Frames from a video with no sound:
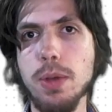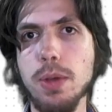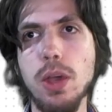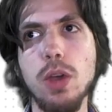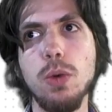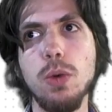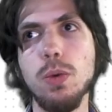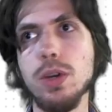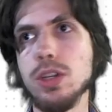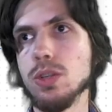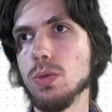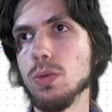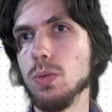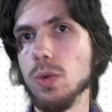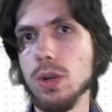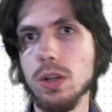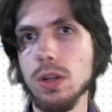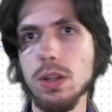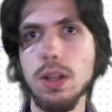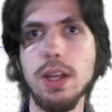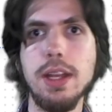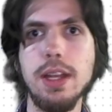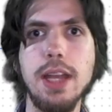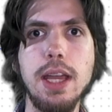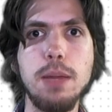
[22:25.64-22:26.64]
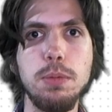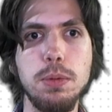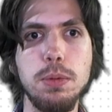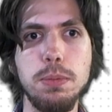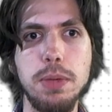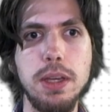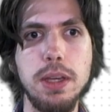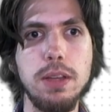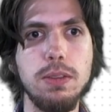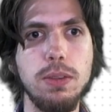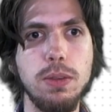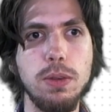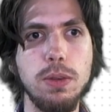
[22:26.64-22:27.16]
which will enable
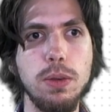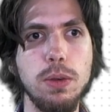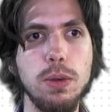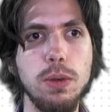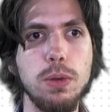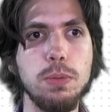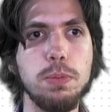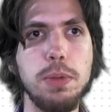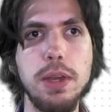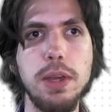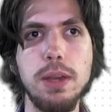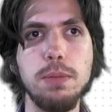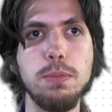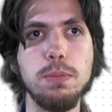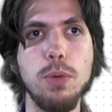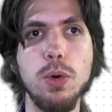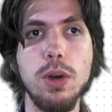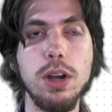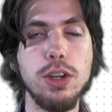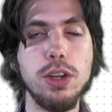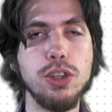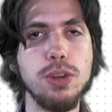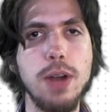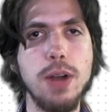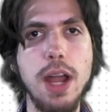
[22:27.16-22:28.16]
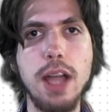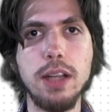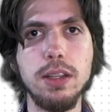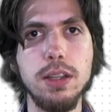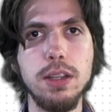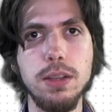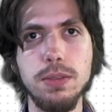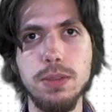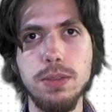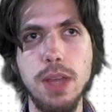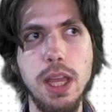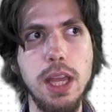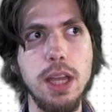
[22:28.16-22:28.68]
me to be more
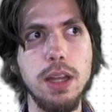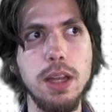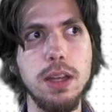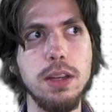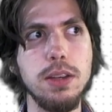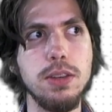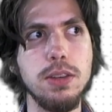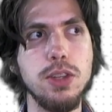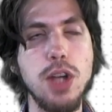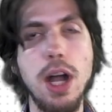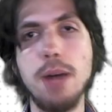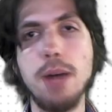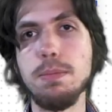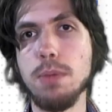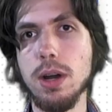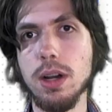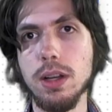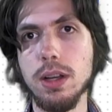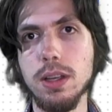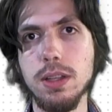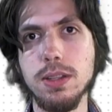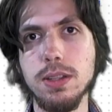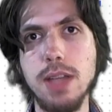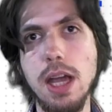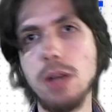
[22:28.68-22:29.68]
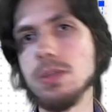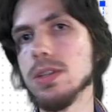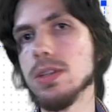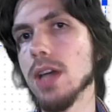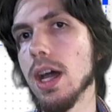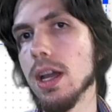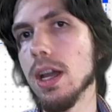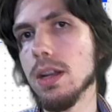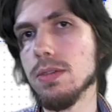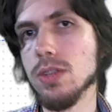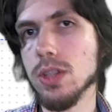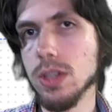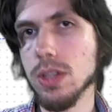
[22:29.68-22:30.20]
attractive in job markets
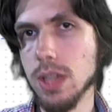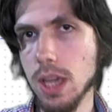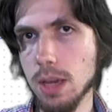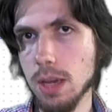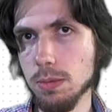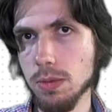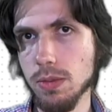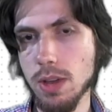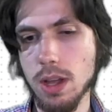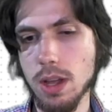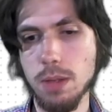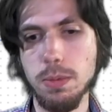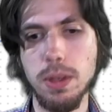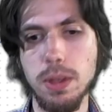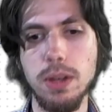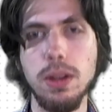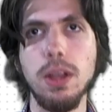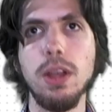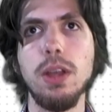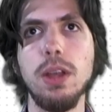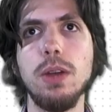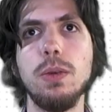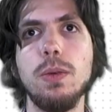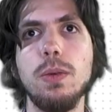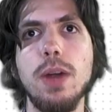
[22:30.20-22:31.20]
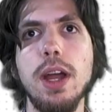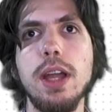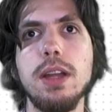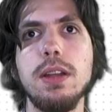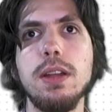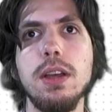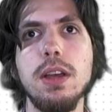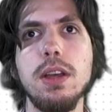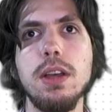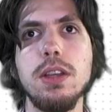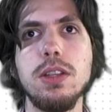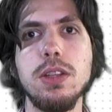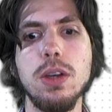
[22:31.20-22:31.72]
outside of just game development, right?
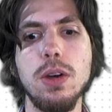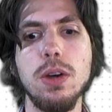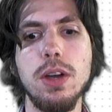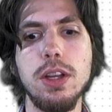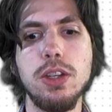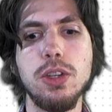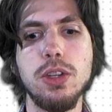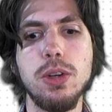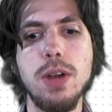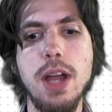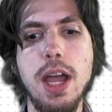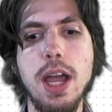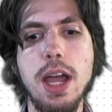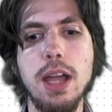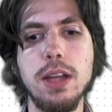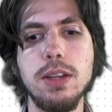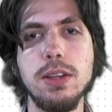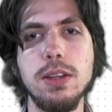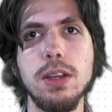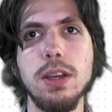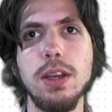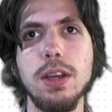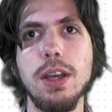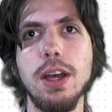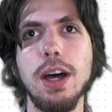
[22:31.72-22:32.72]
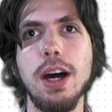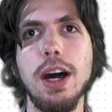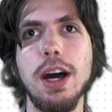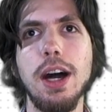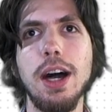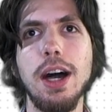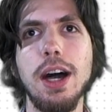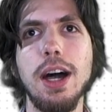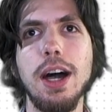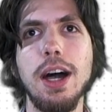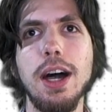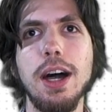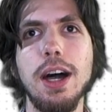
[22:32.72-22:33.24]
So attract
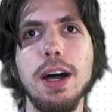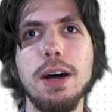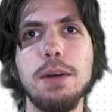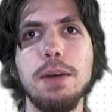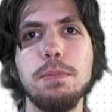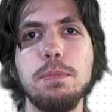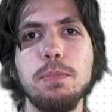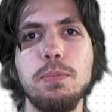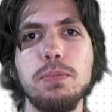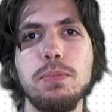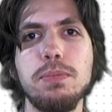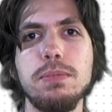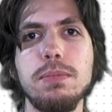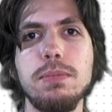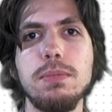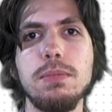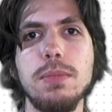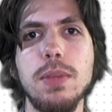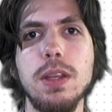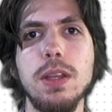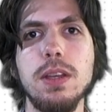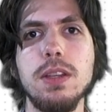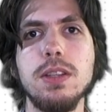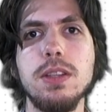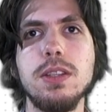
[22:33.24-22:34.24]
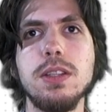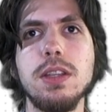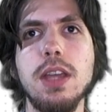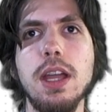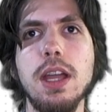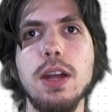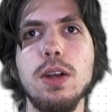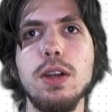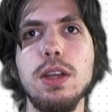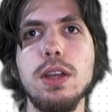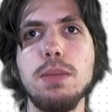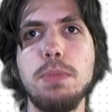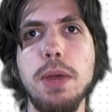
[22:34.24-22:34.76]

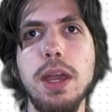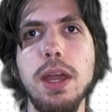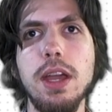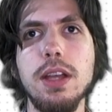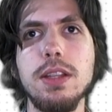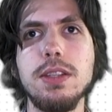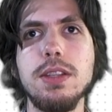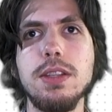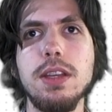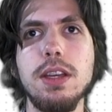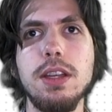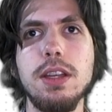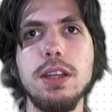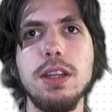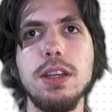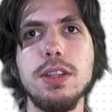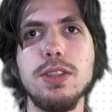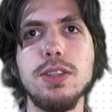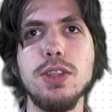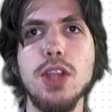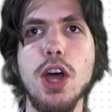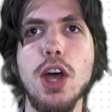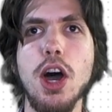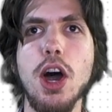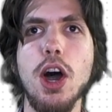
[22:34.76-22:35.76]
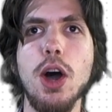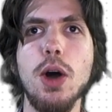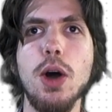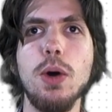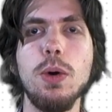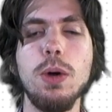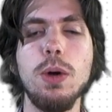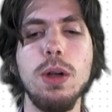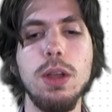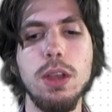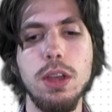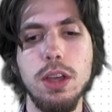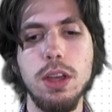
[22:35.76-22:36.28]
scaredy pants indies.
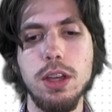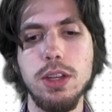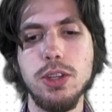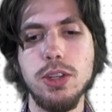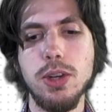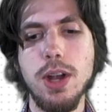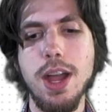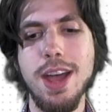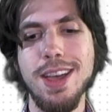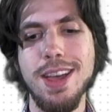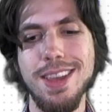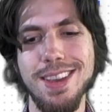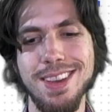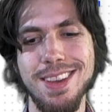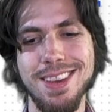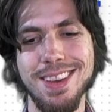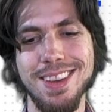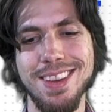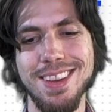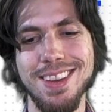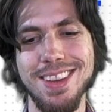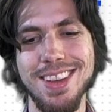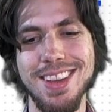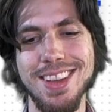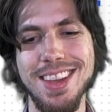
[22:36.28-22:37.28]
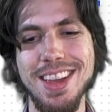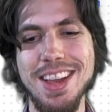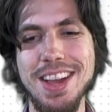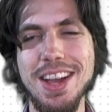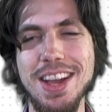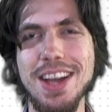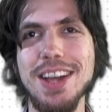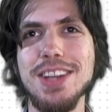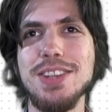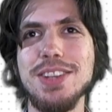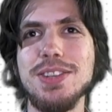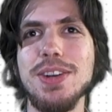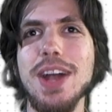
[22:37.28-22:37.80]
No,
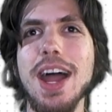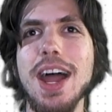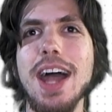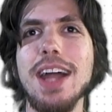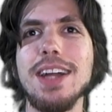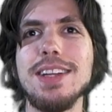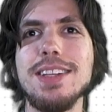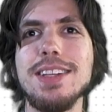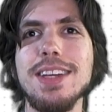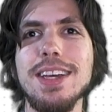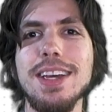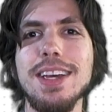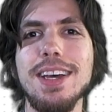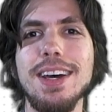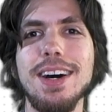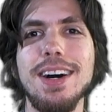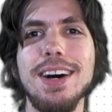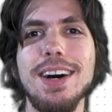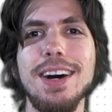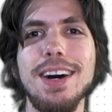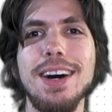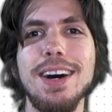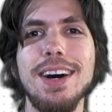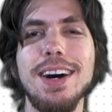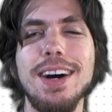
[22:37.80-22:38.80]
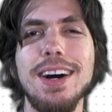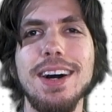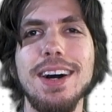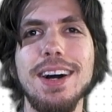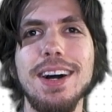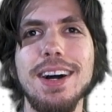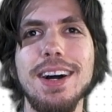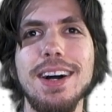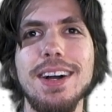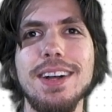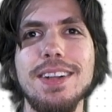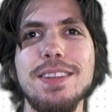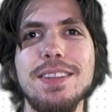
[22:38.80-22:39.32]
attract
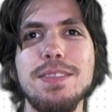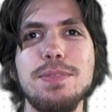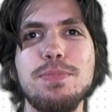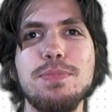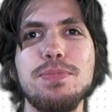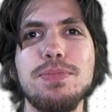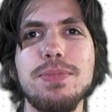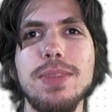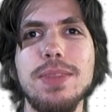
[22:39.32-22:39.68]
I